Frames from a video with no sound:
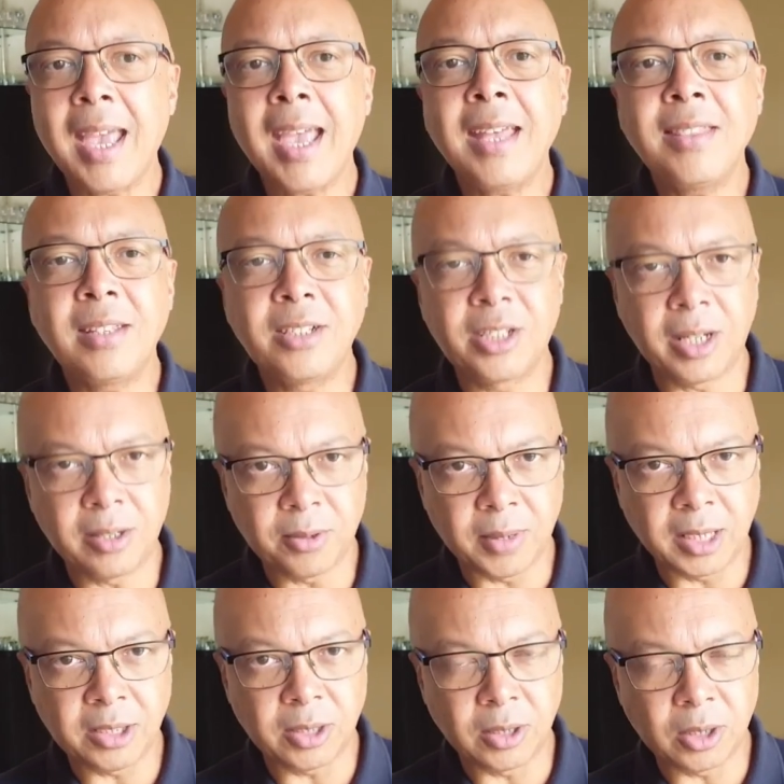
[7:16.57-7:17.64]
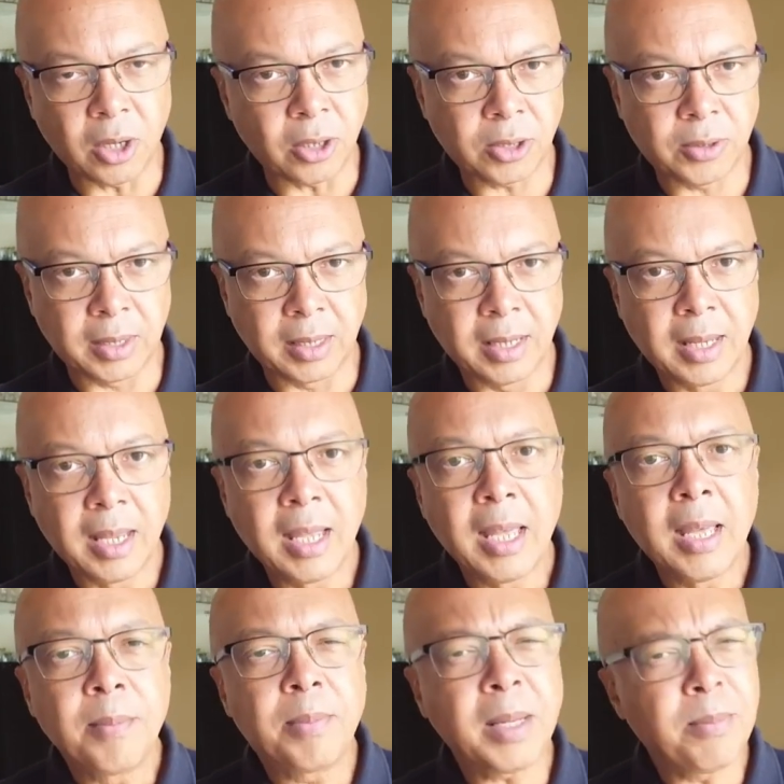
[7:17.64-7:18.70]
and the generation doctrine,
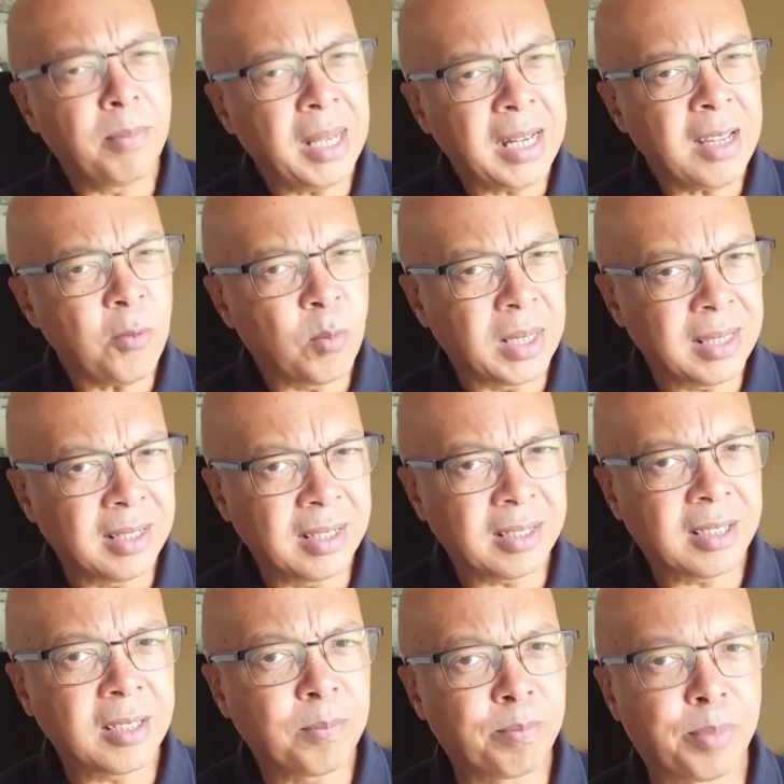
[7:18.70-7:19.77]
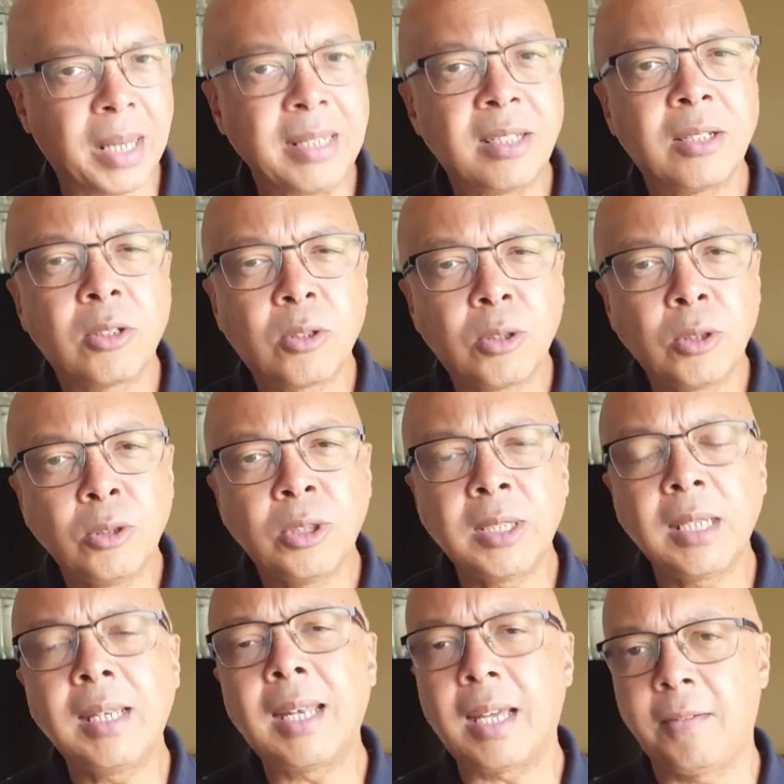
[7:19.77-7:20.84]
but many witnesses based
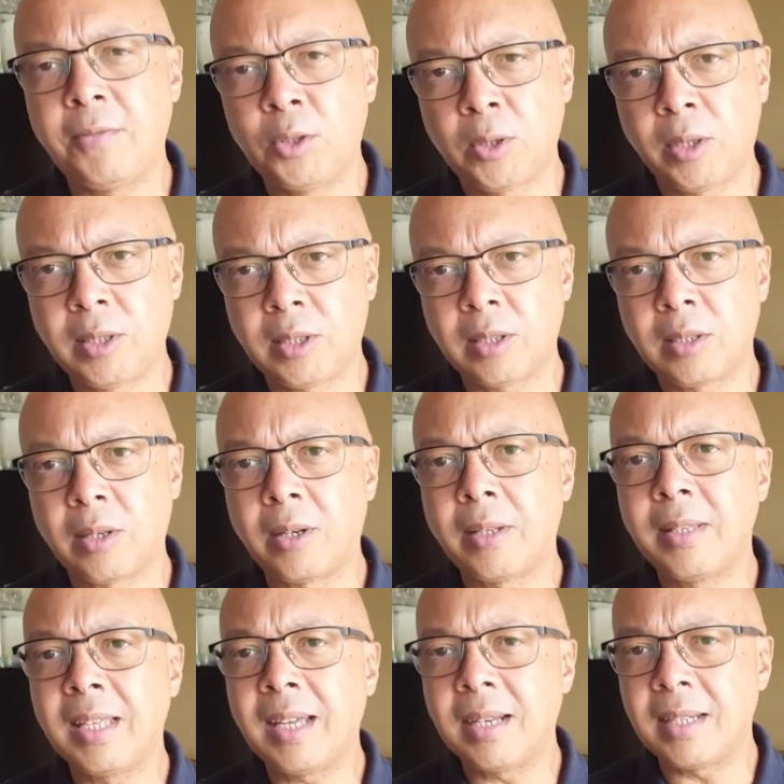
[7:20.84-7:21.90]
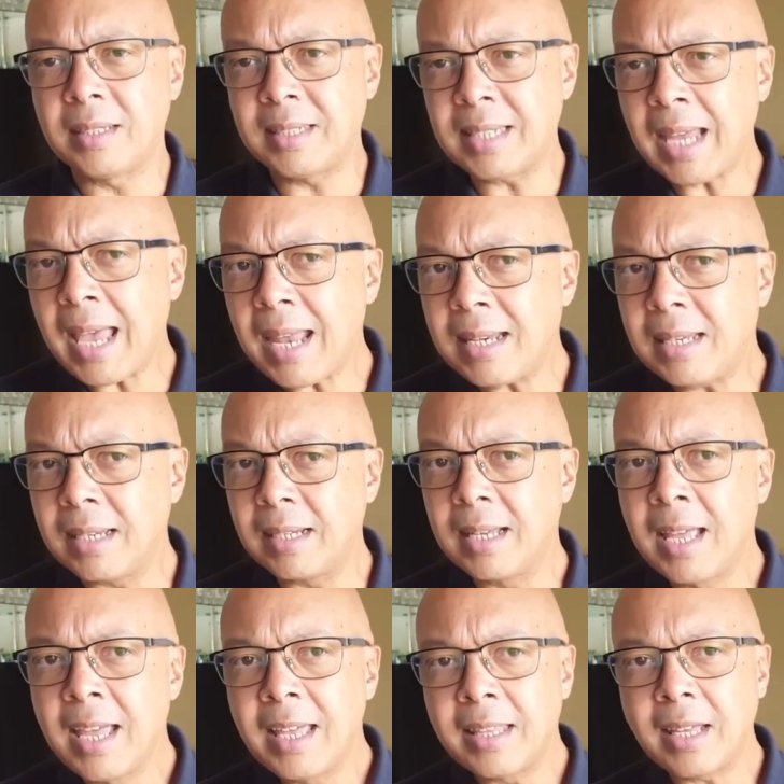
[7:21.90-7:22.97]
crucial life choices on the understanding
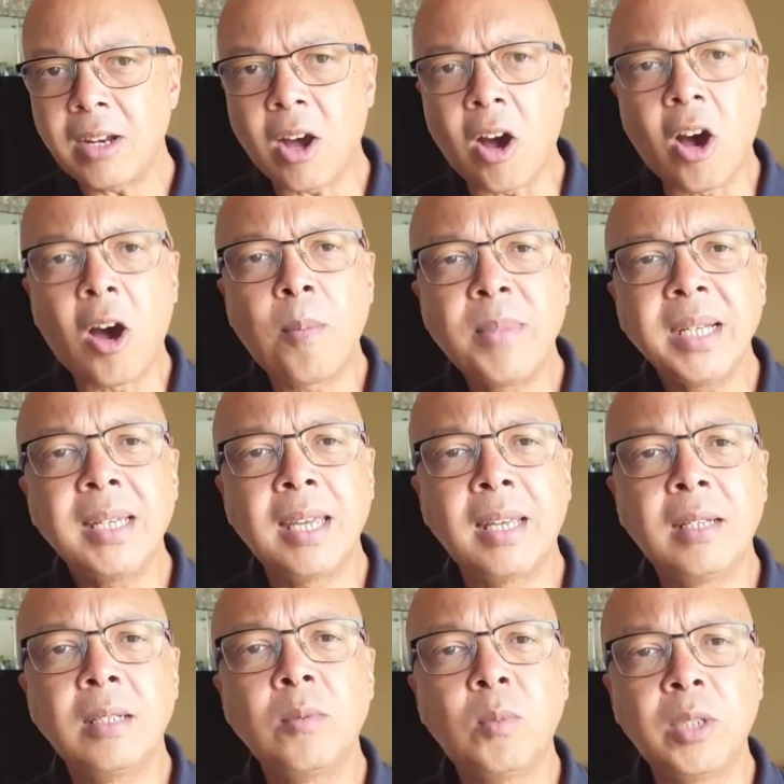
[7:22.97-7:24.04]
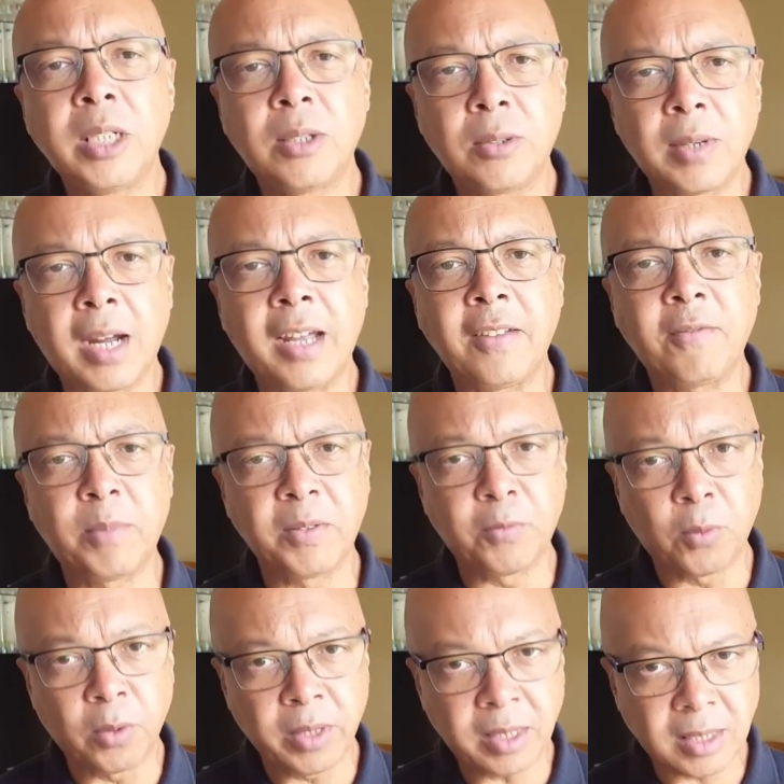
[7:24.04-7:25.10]
that Armageddon would arrive
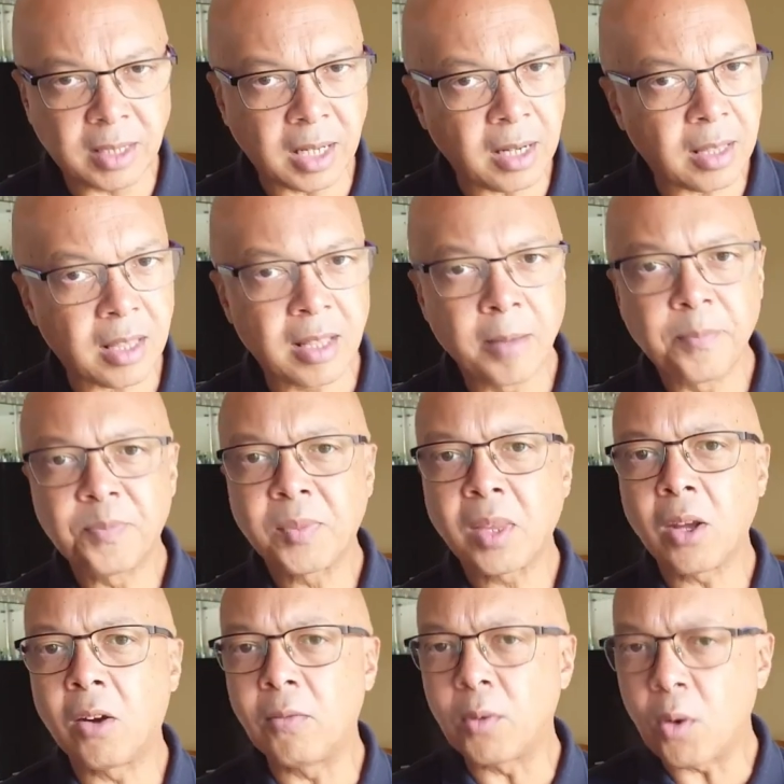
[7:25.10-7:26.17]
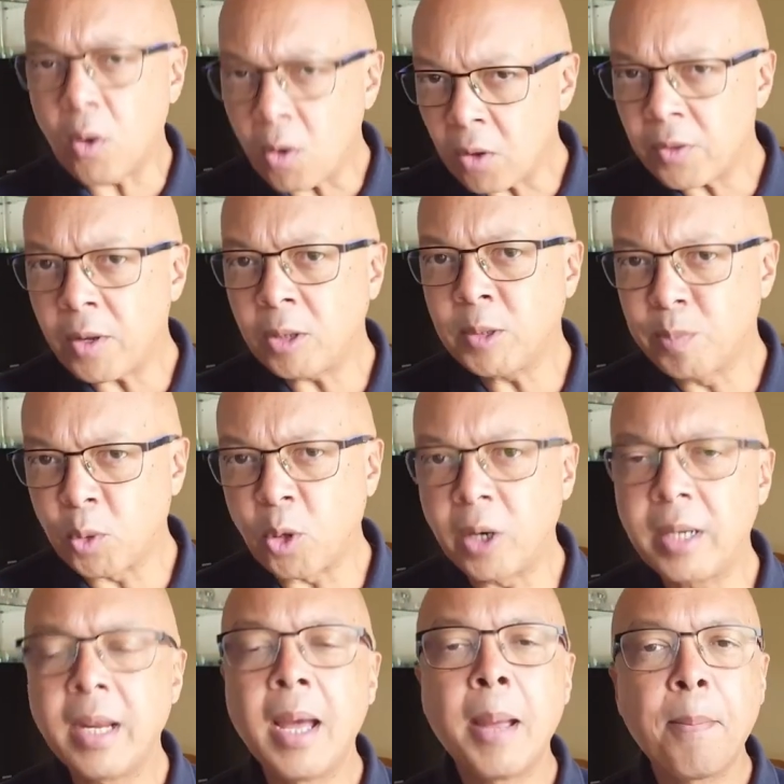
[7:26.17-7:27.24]
before the death of all those
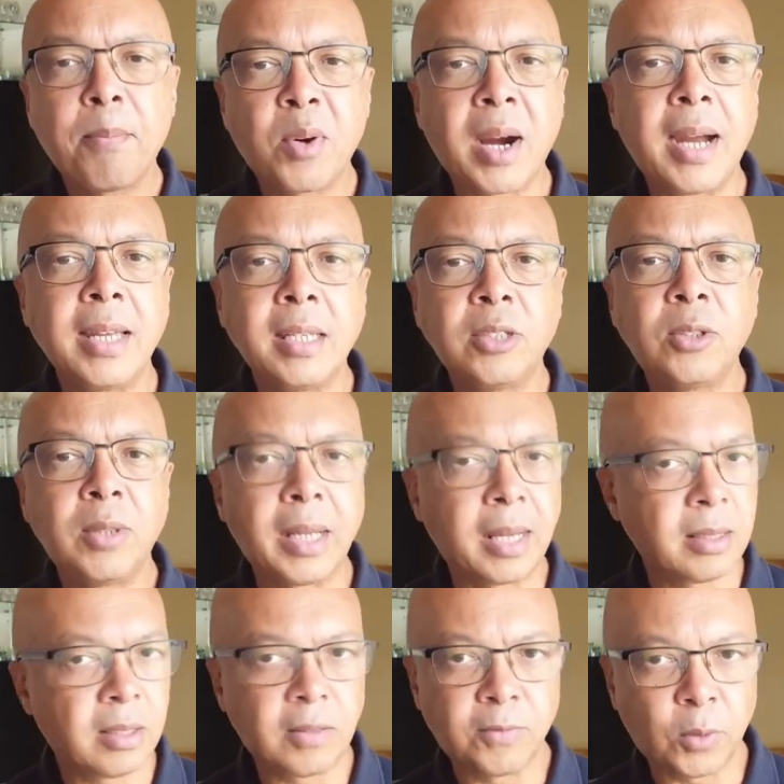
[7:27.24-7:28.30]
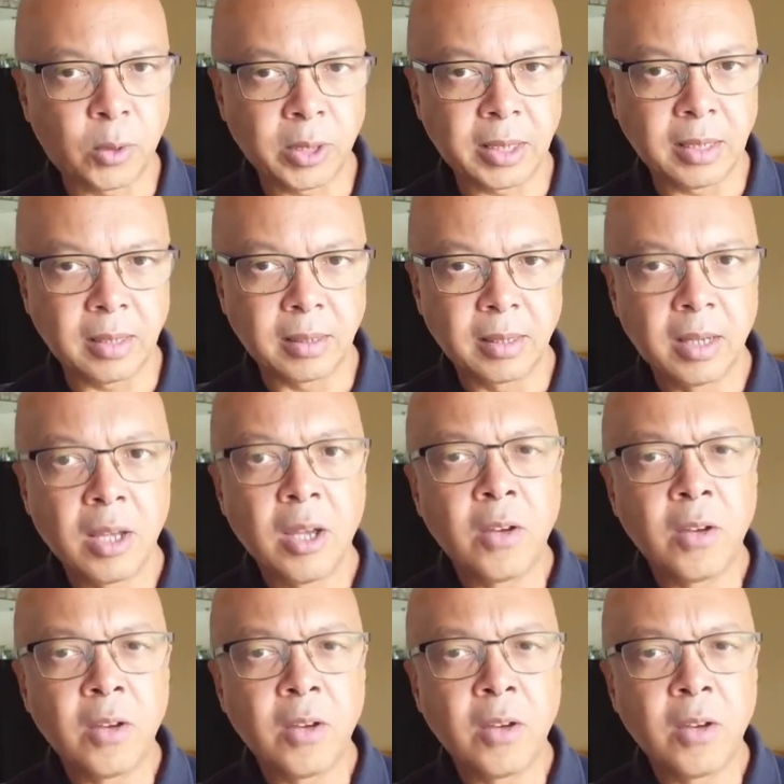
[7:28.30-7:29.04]
born prior to nineteen fourteen.